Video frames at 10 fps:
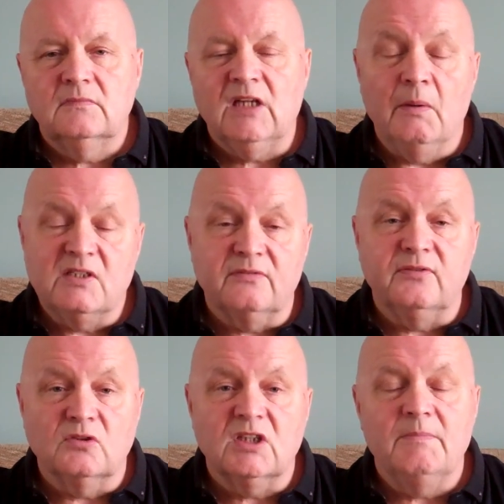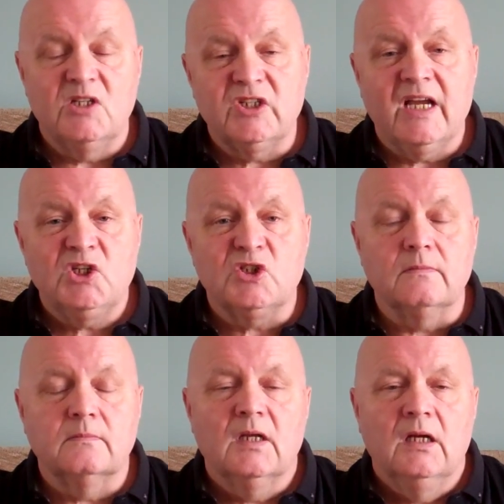go into full-time education.
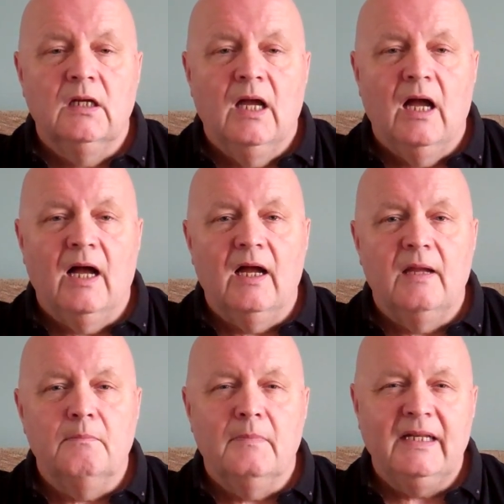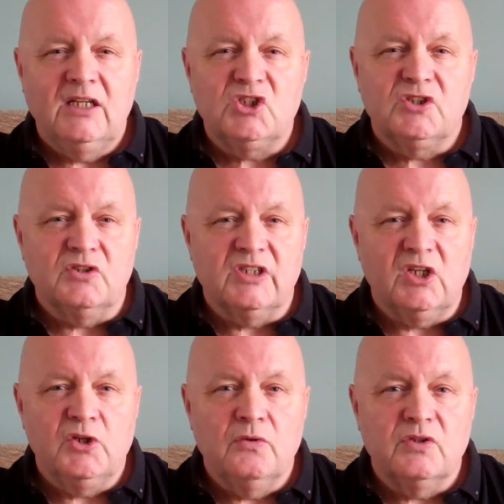I managed to
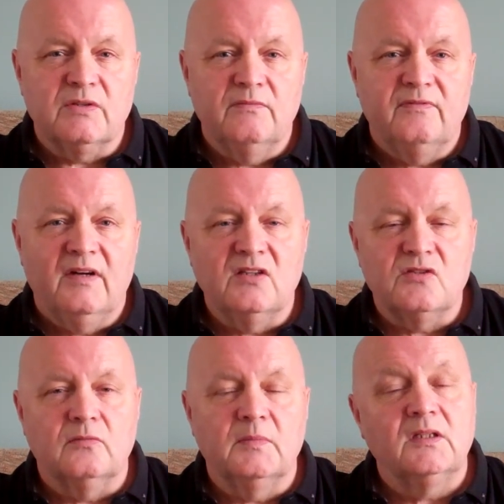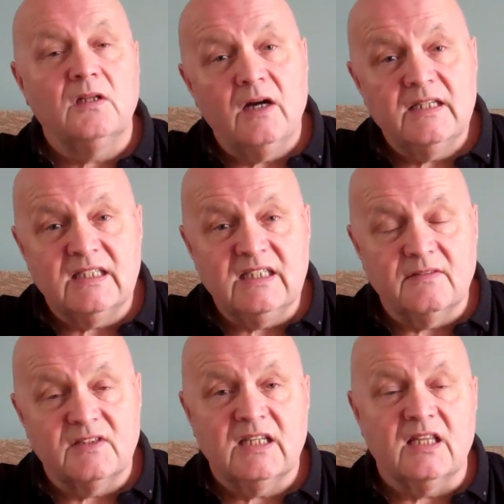secure some funds from the Diocese
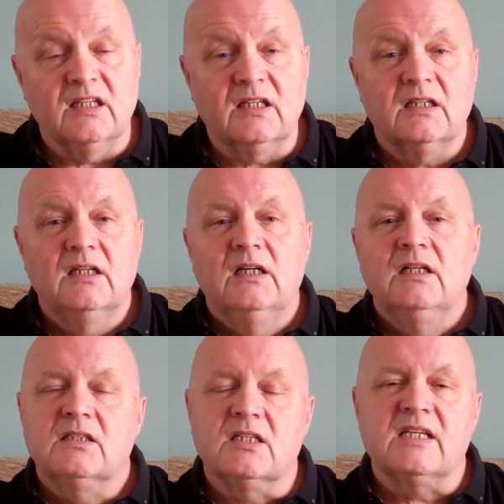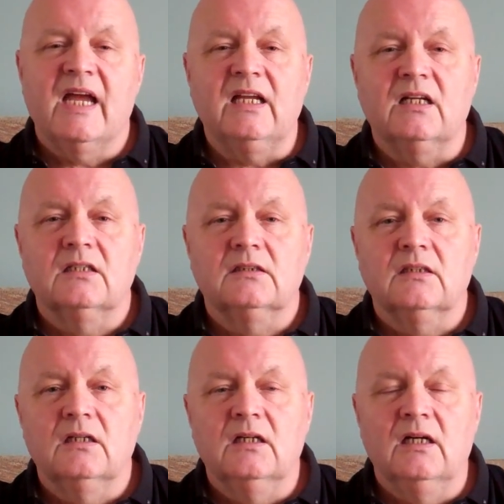of Southwark to take
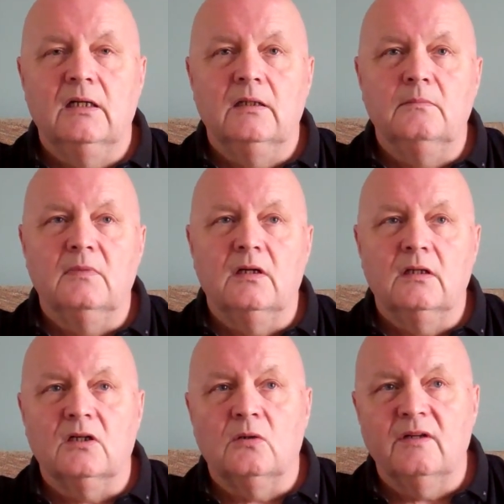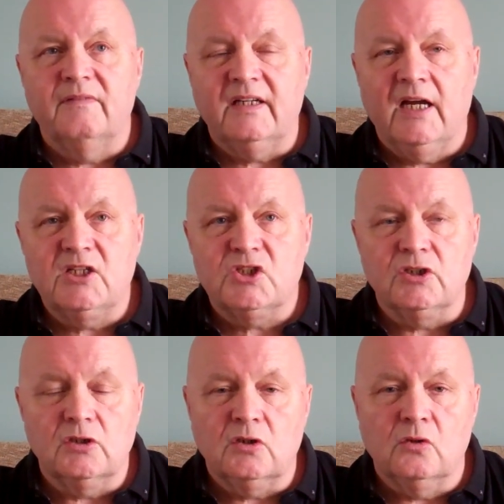a
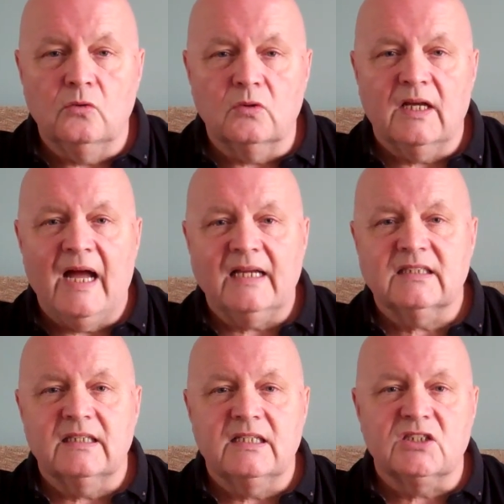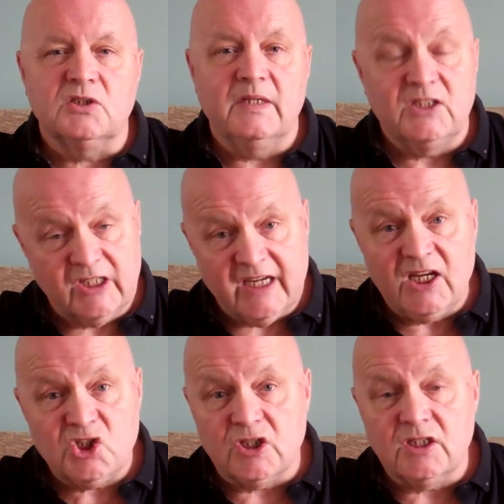qualification called Access to
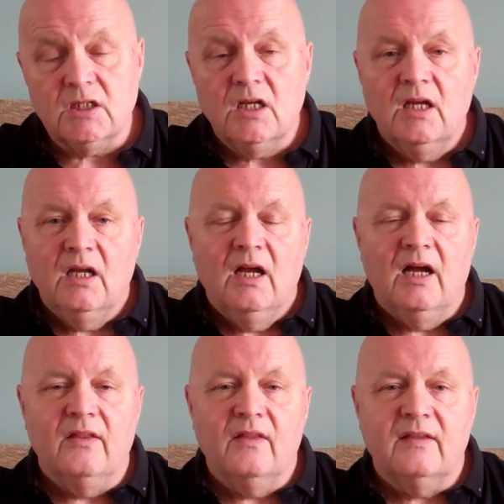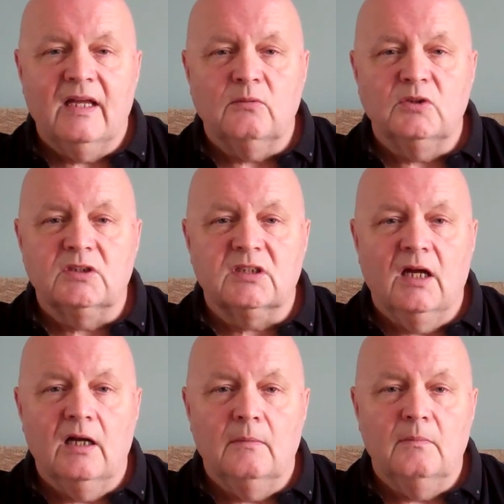Education, and that was
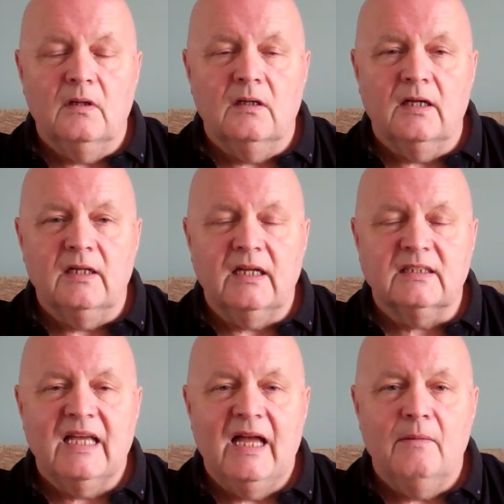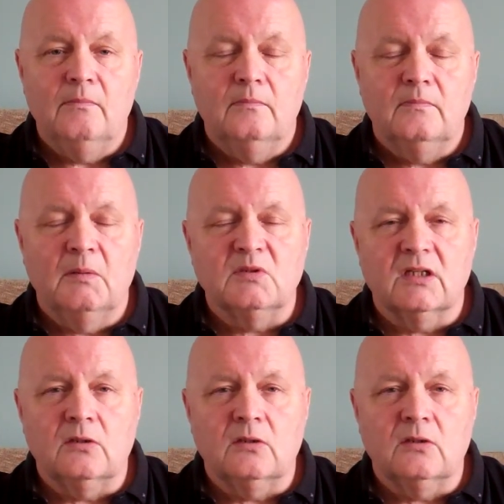an exam. It was a